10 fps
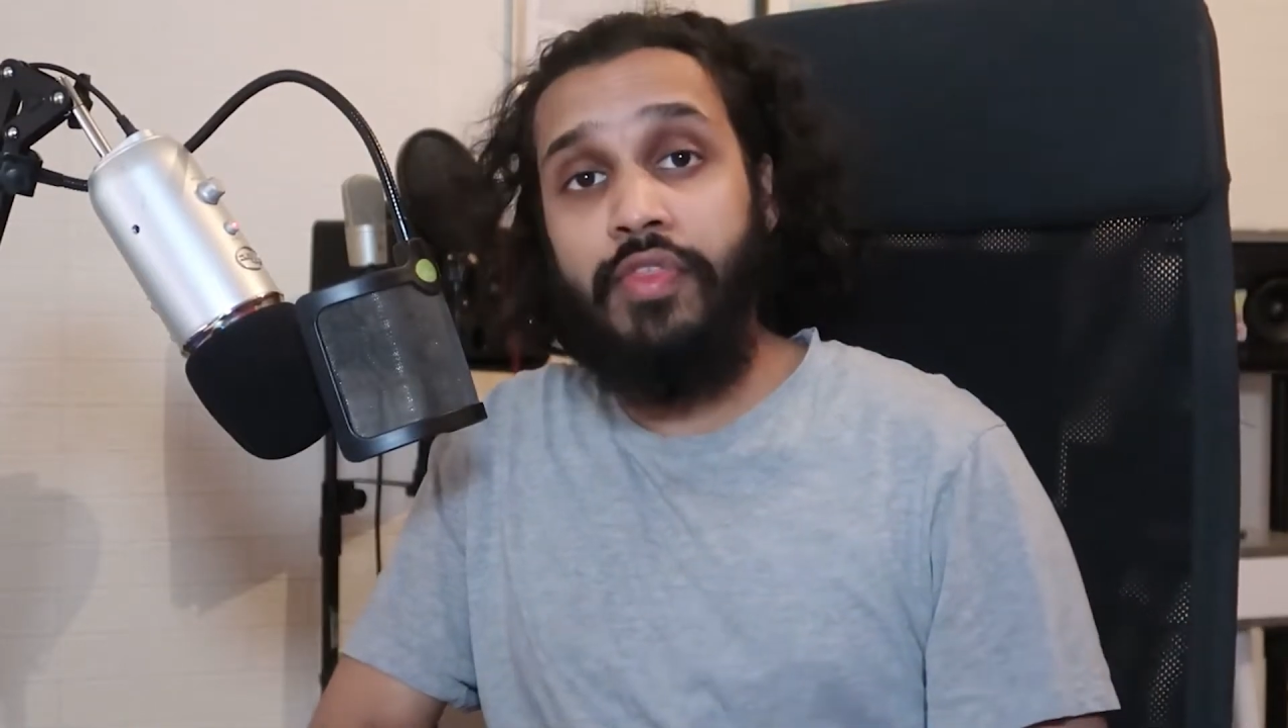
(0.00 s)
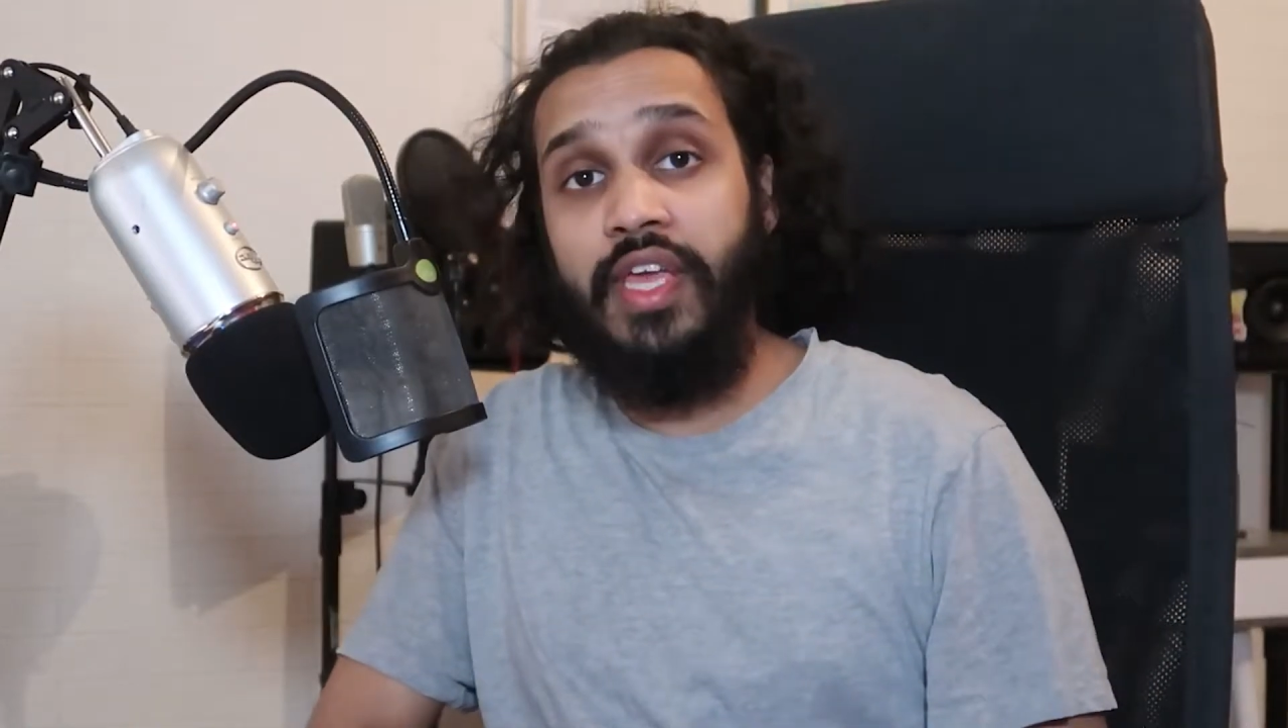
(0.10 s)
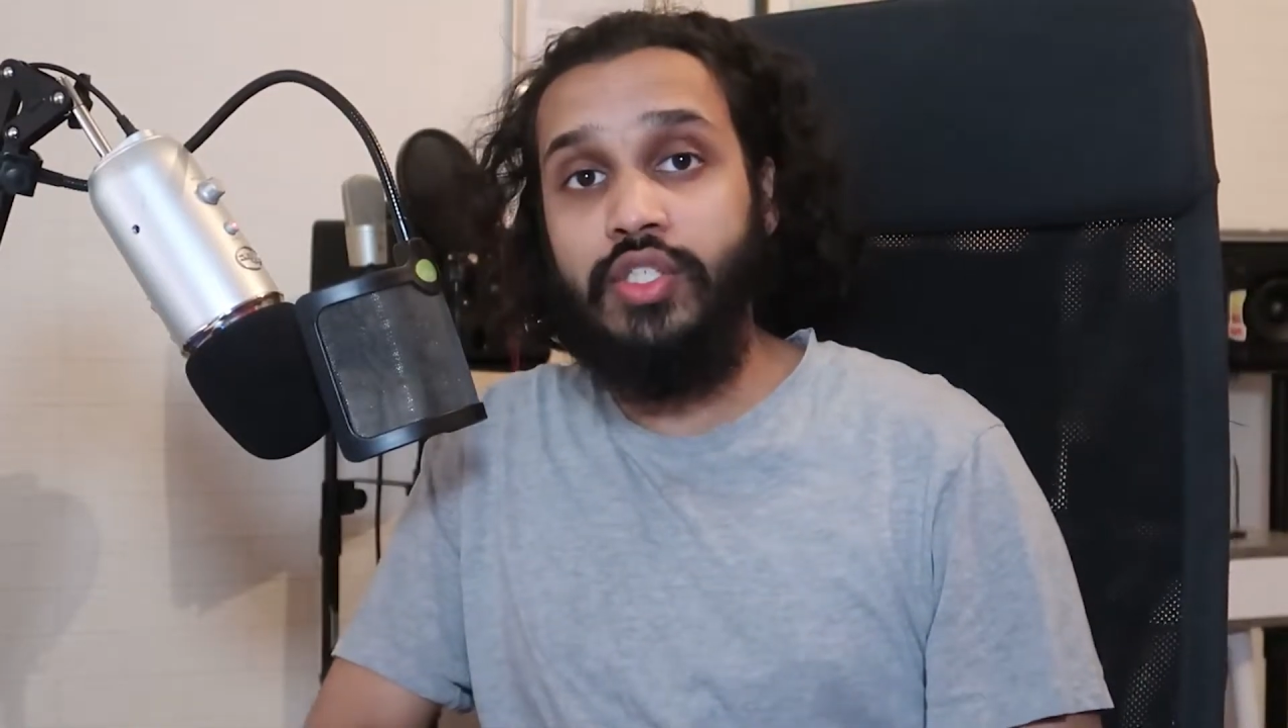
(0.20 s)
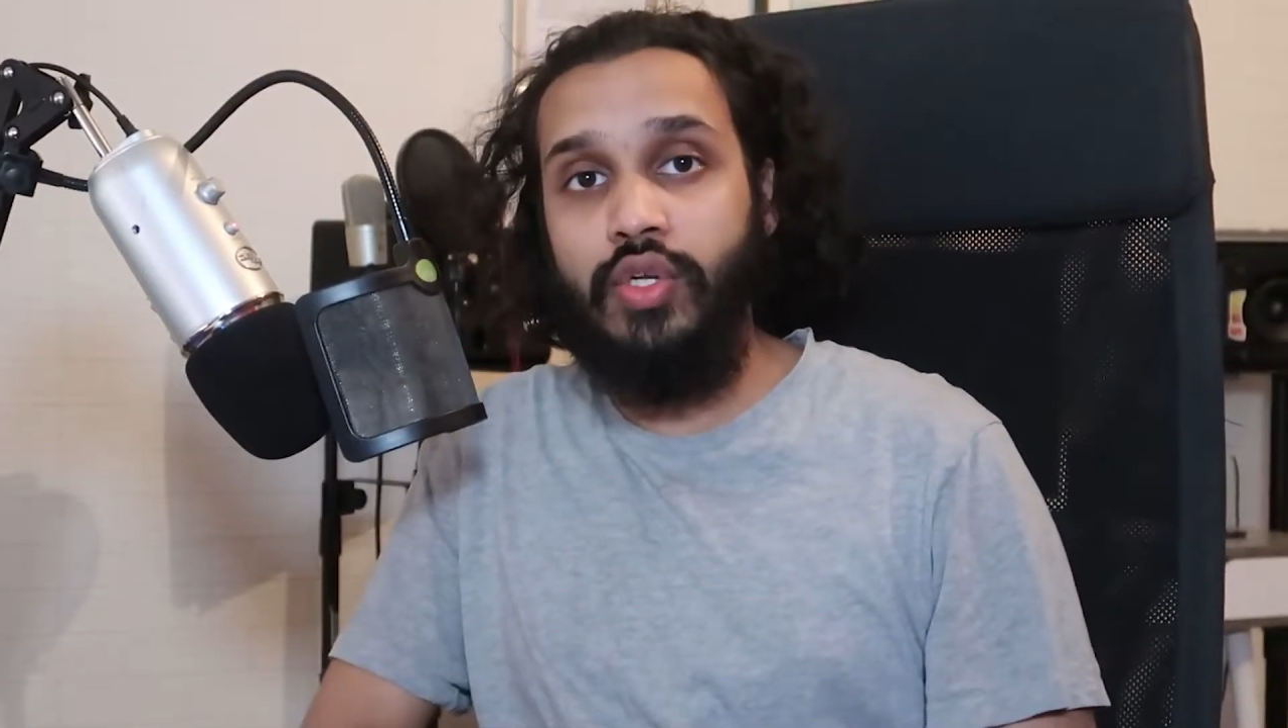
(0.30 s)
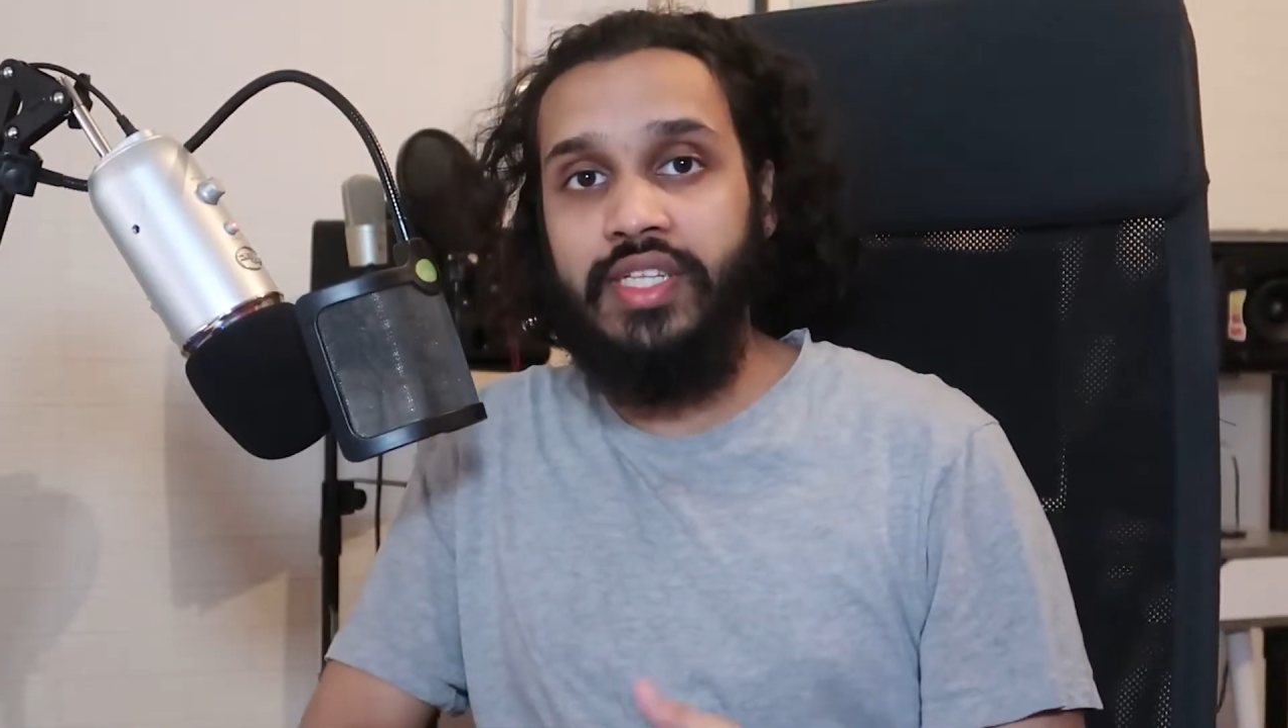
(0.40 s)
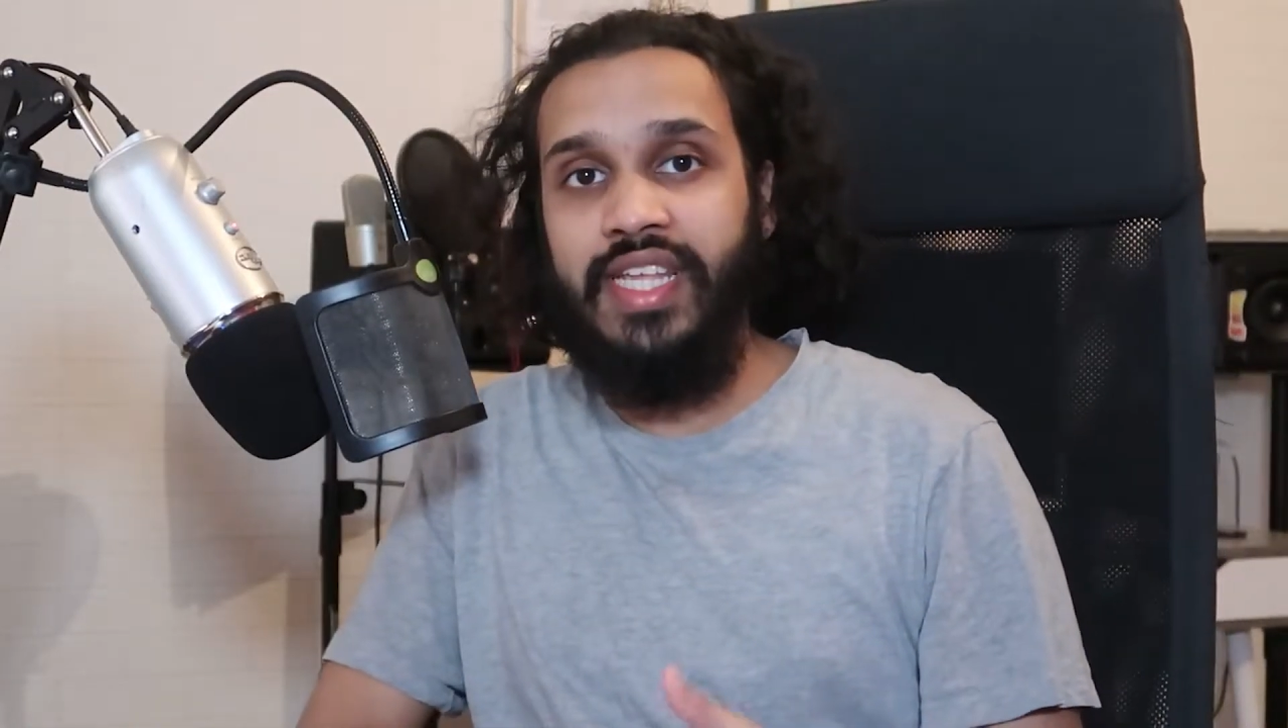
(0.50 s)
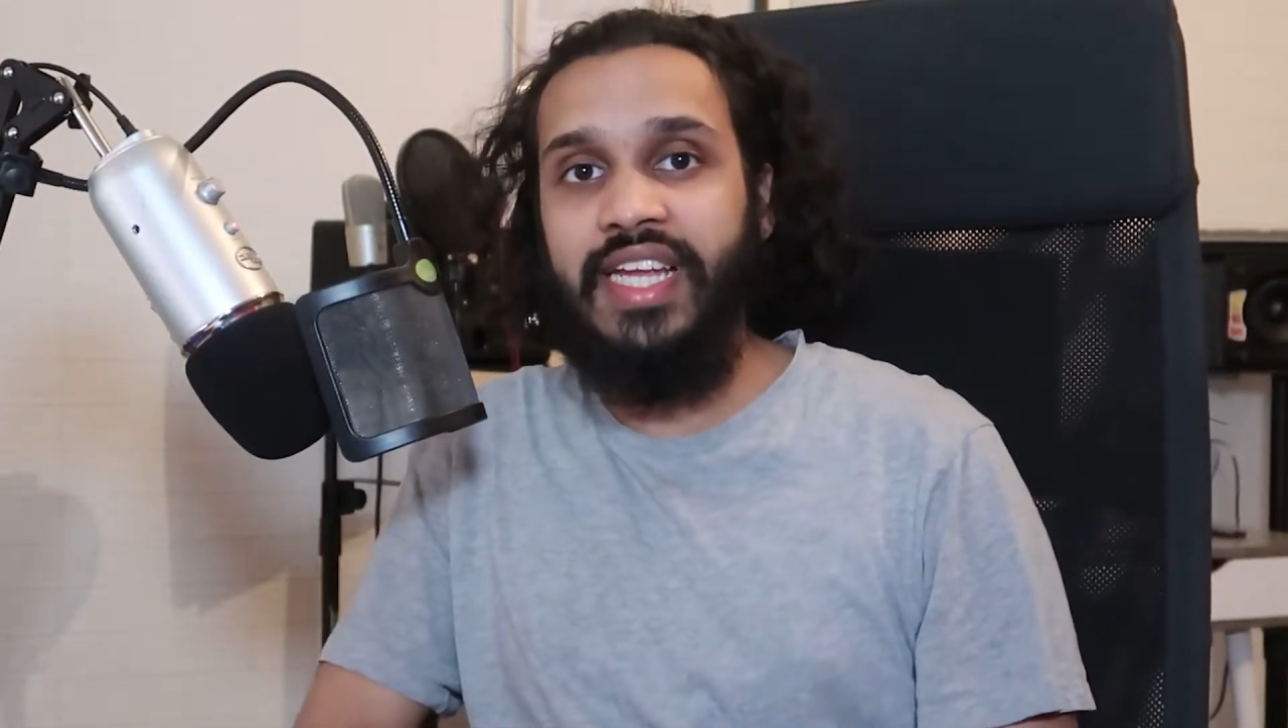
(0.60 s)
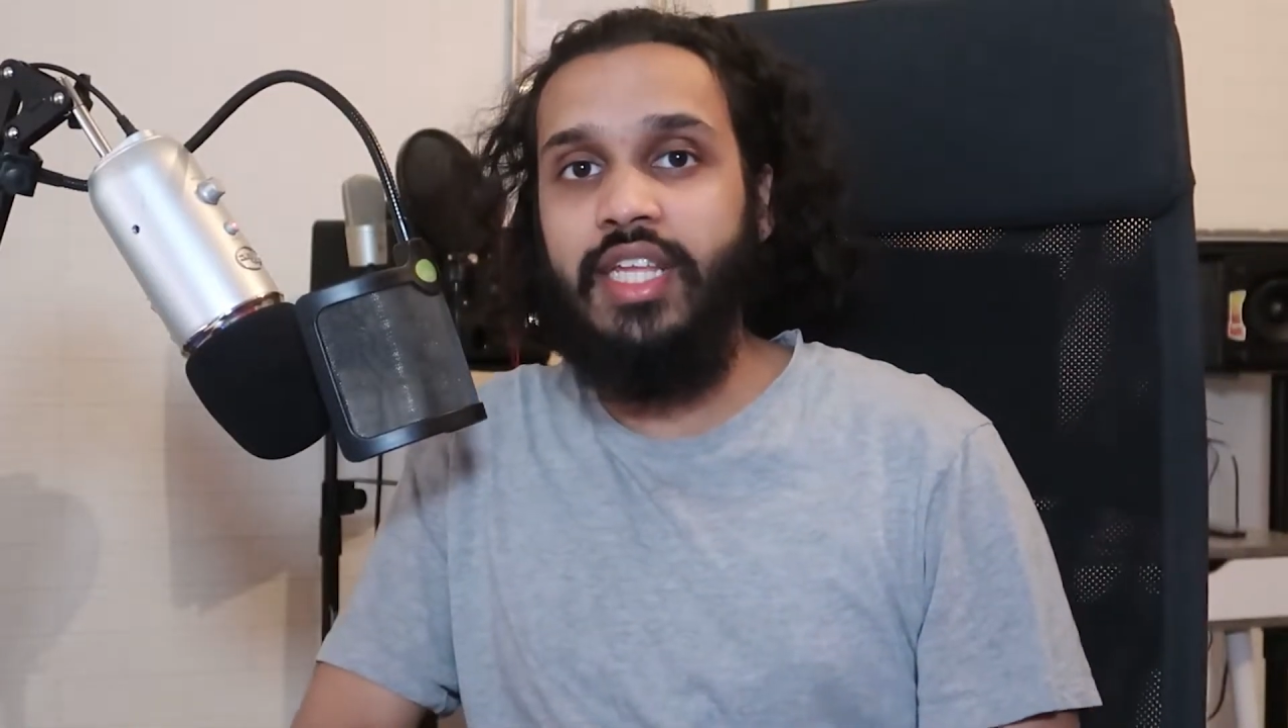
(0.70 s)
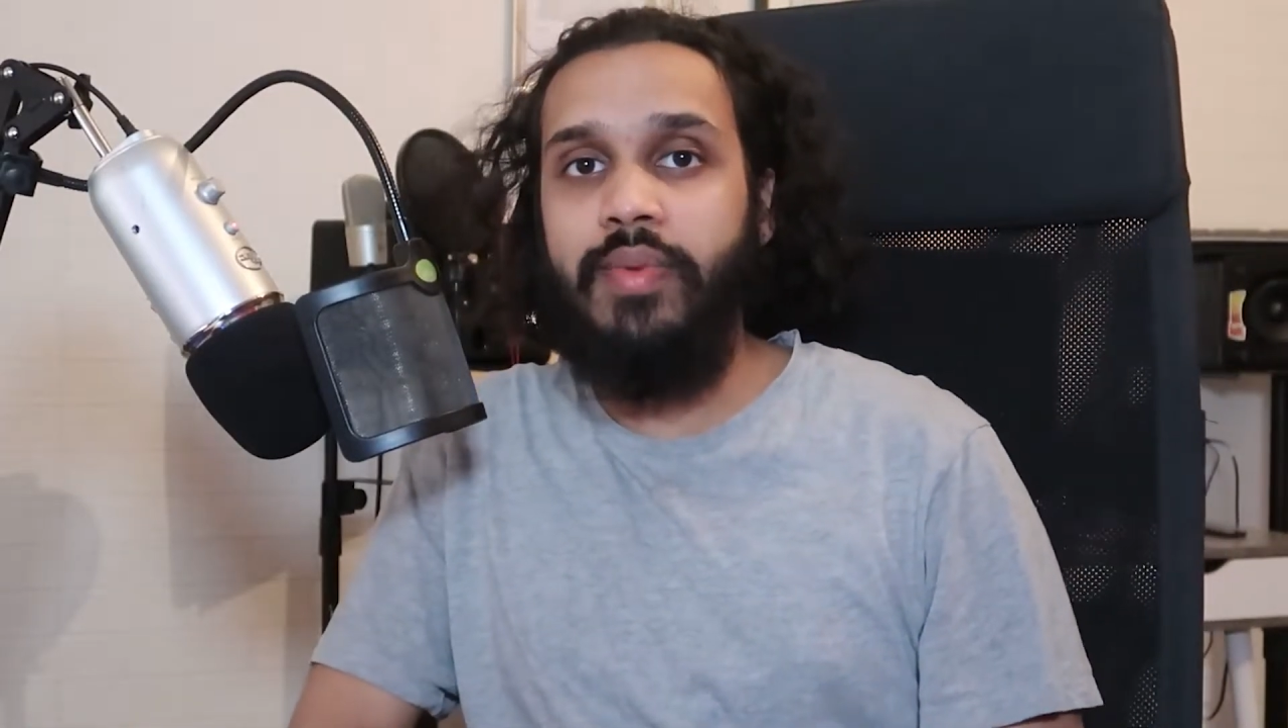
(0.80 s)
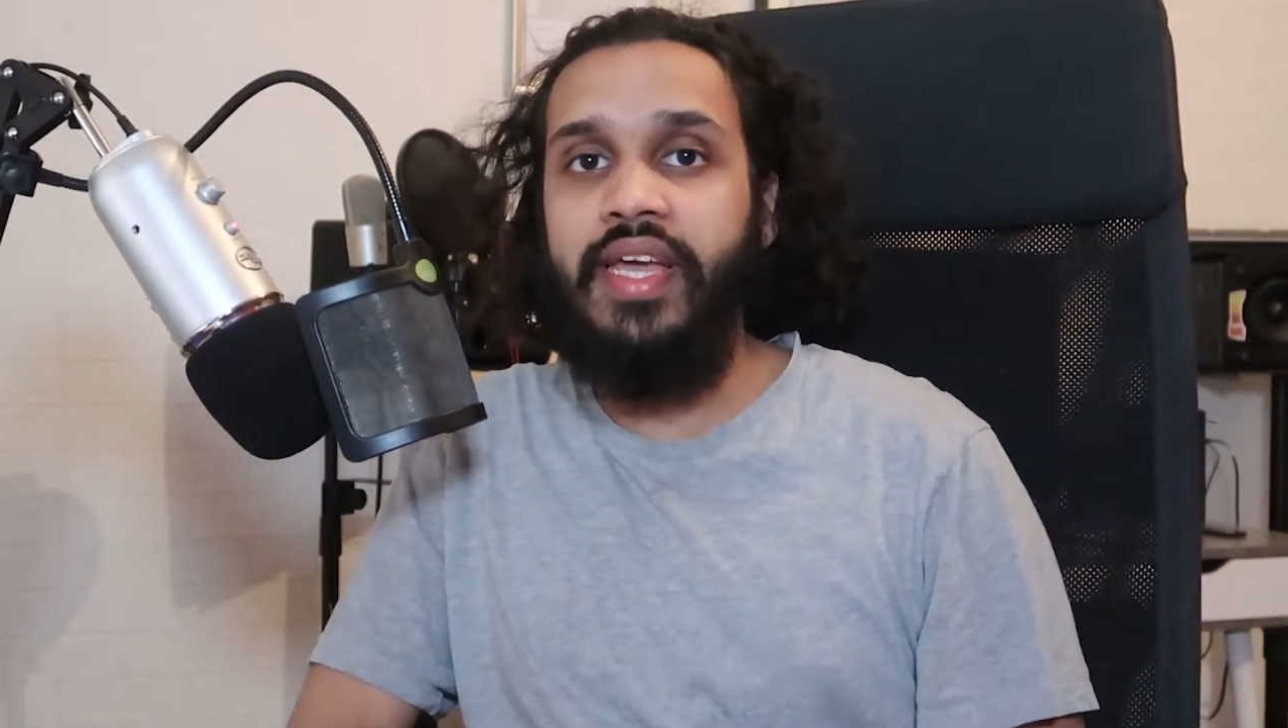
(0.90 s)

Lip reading: things on a daily